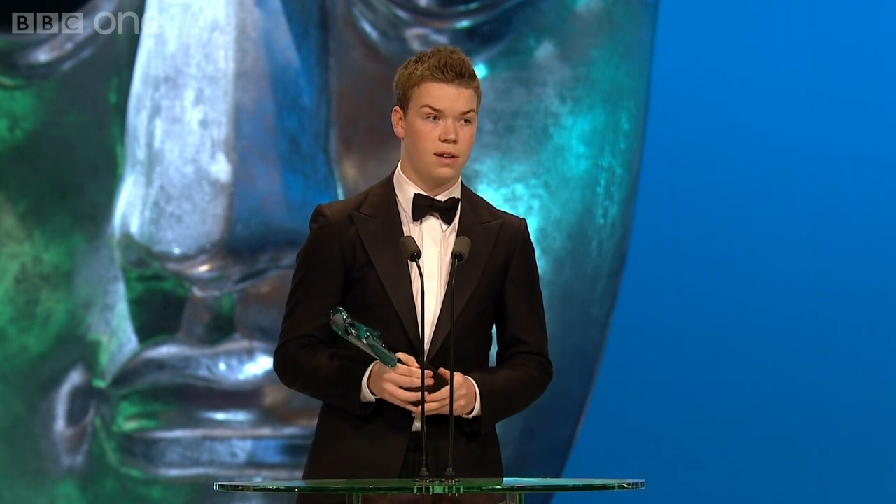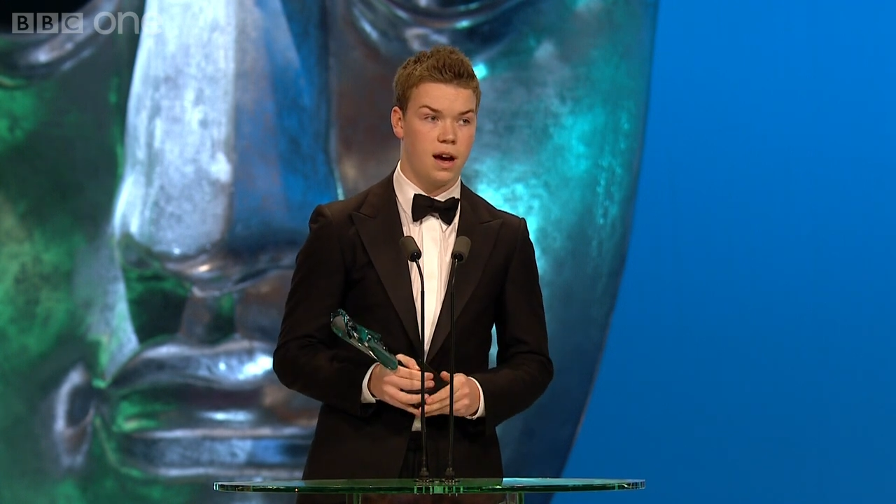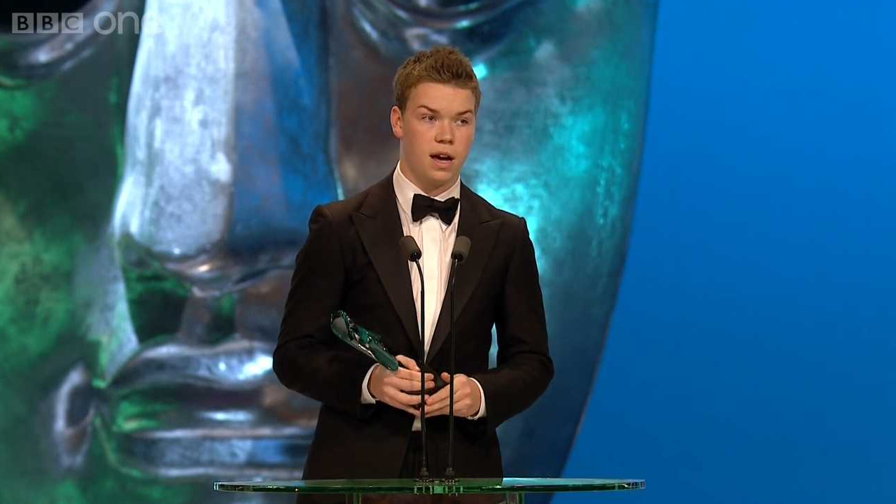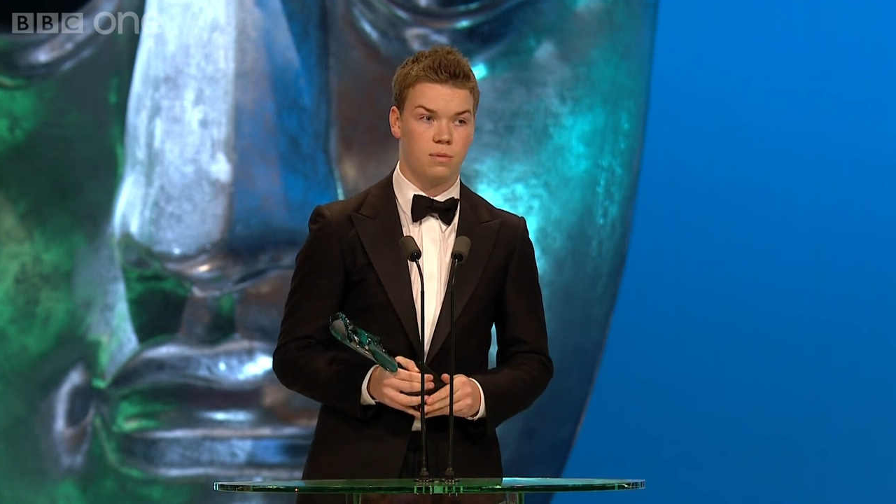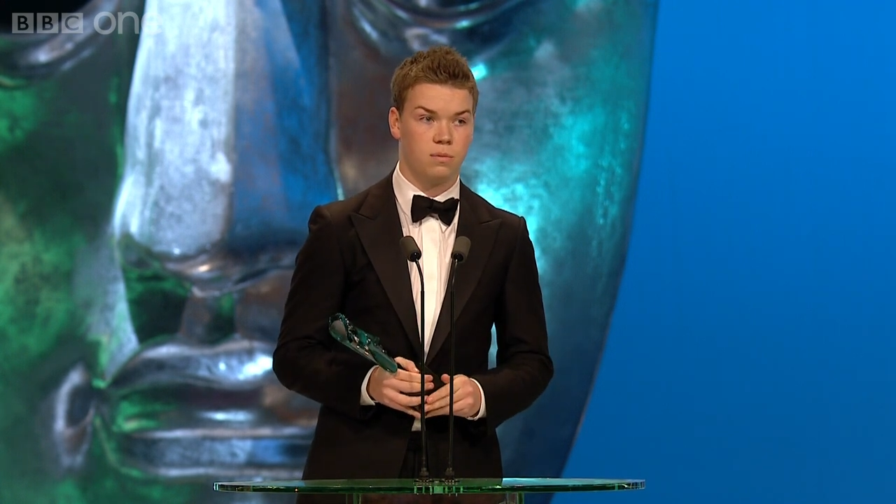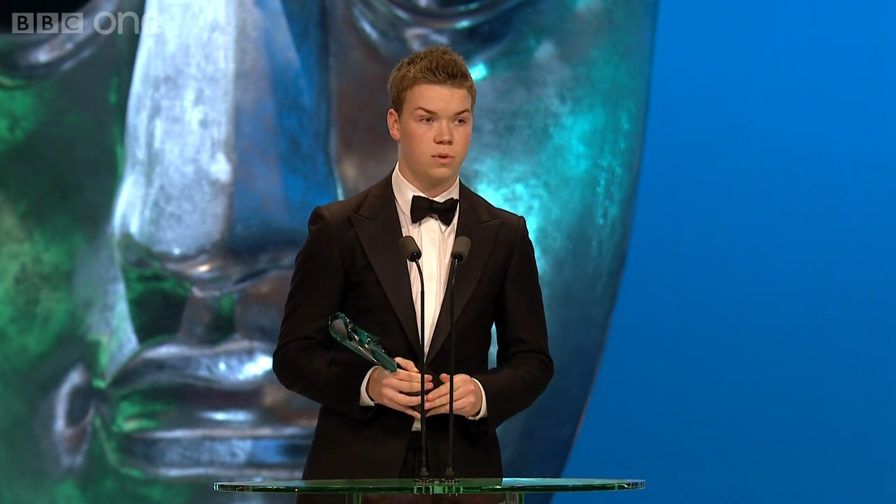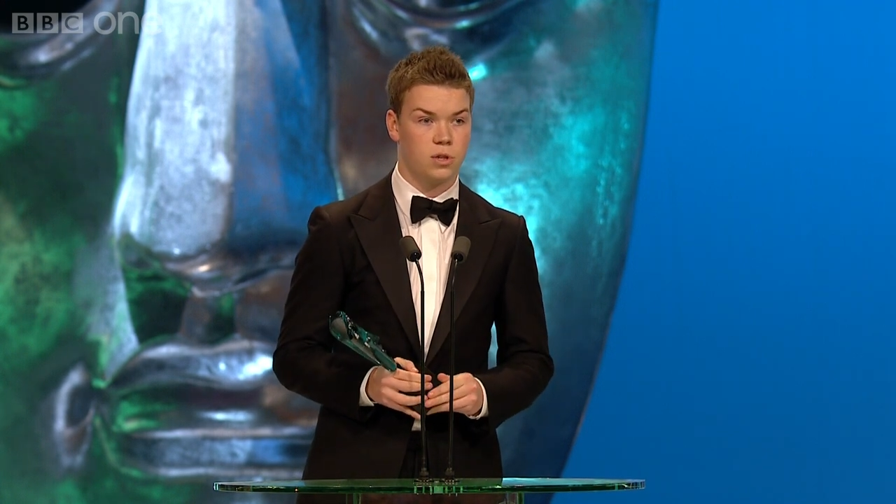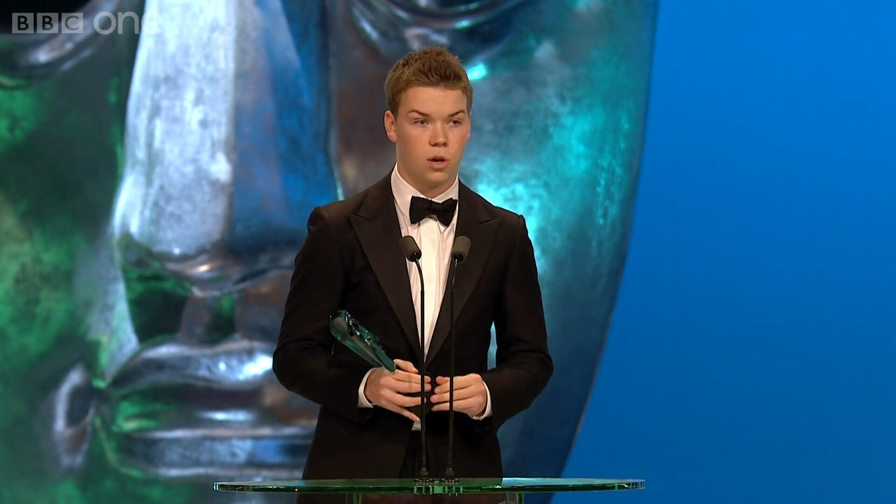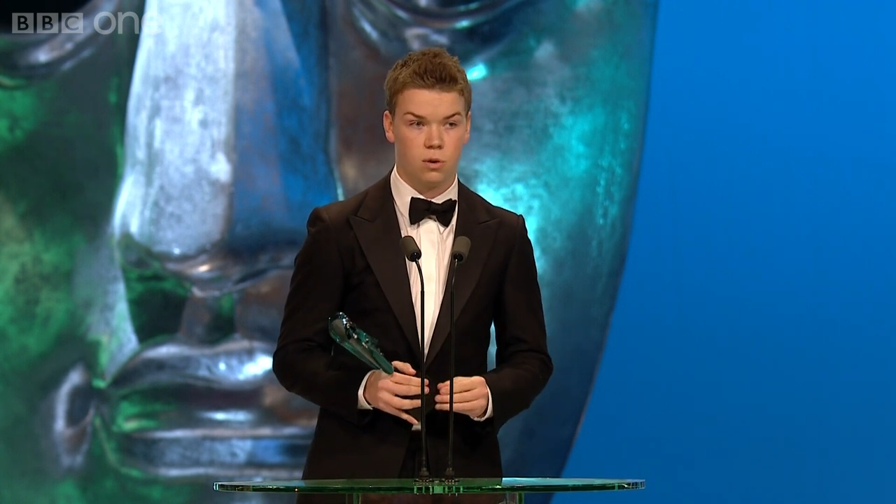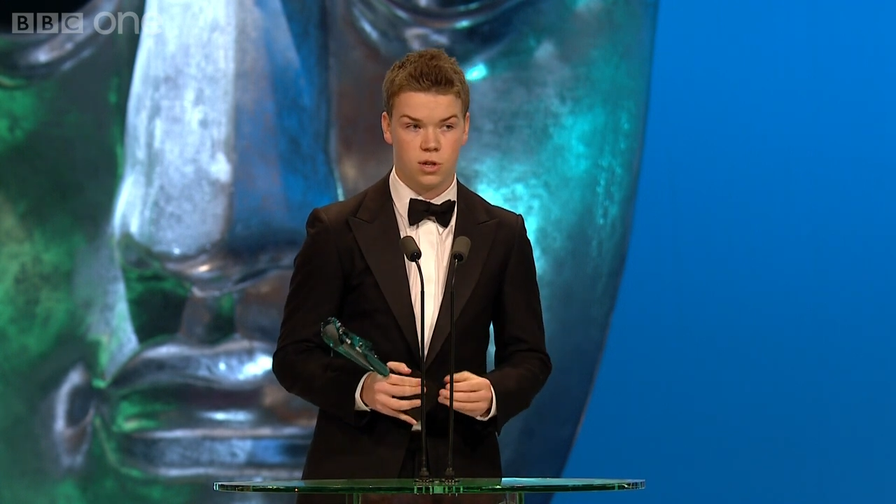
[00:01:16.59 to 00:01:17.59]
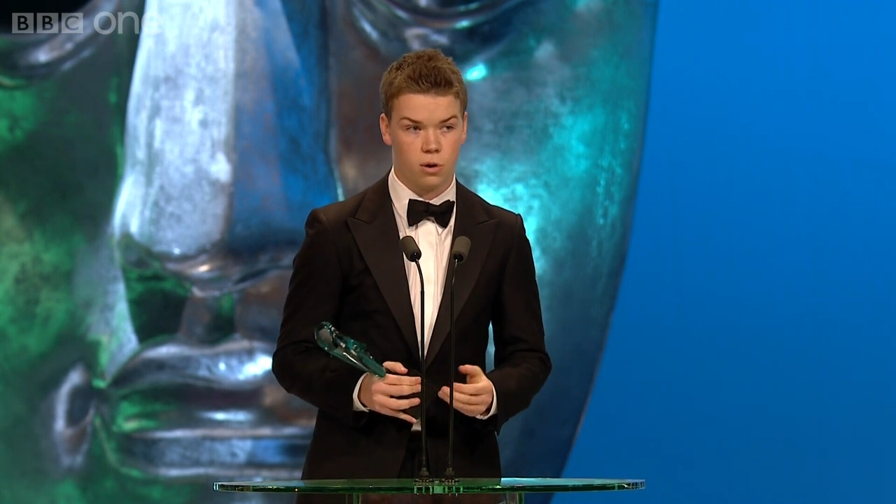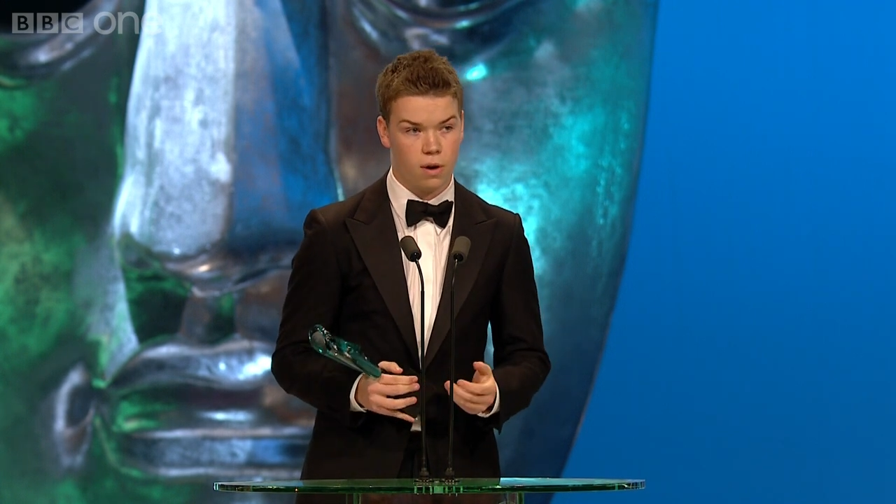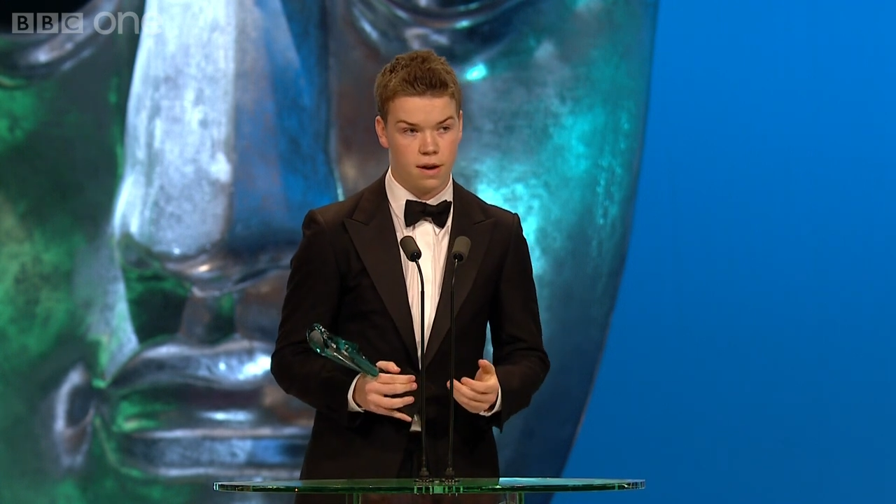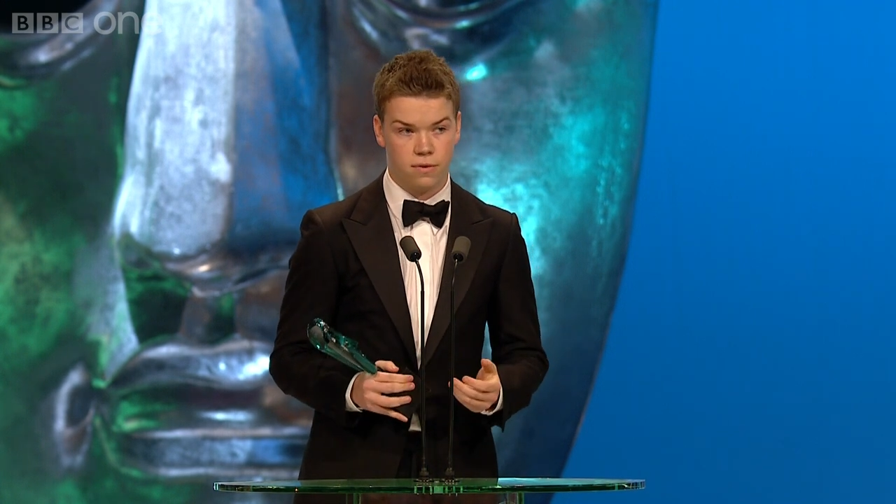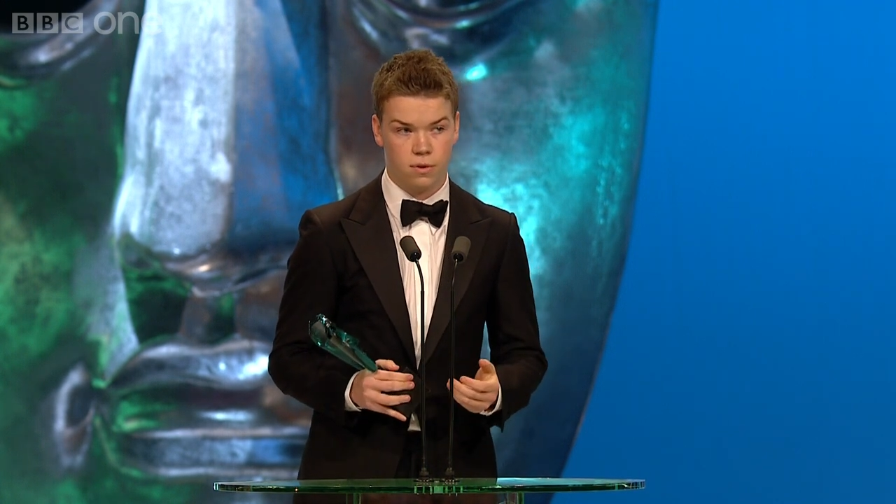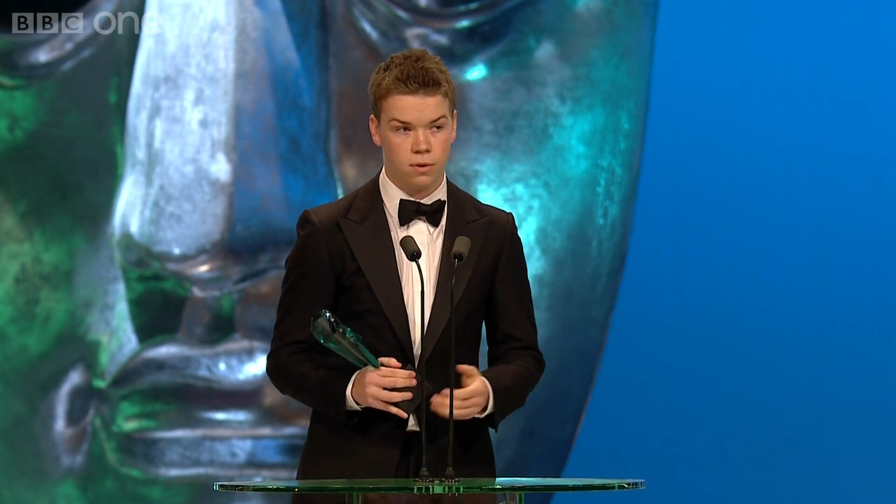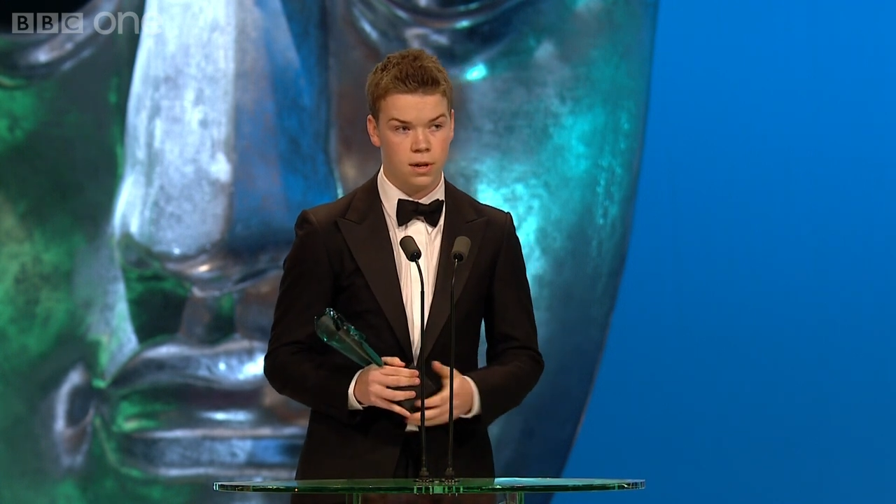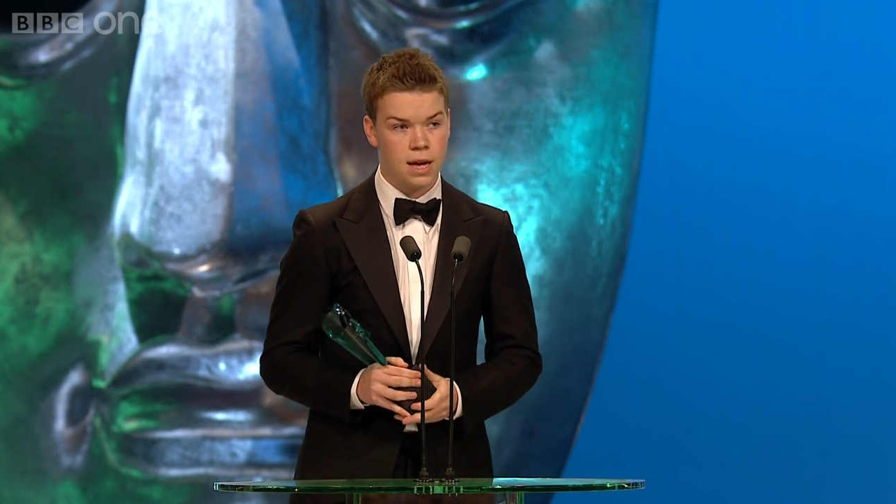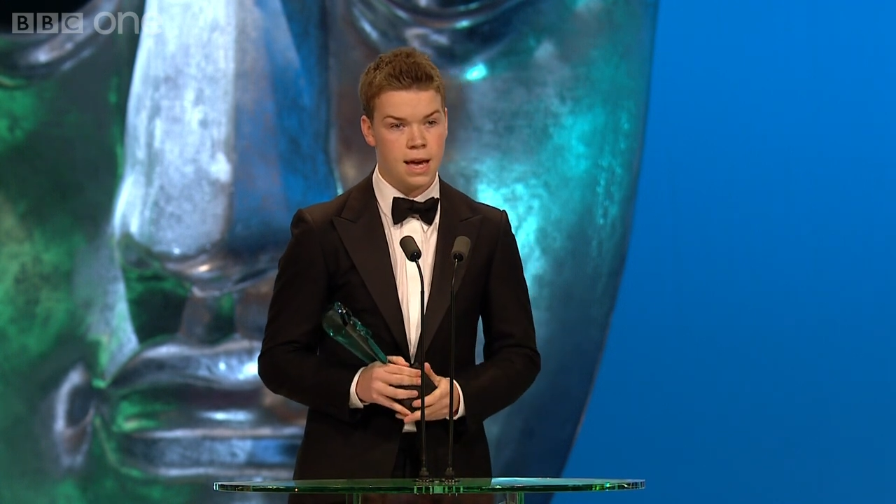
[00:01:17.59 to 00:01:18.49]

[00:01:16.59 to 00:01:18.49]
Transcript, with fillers: I am so, so grateful.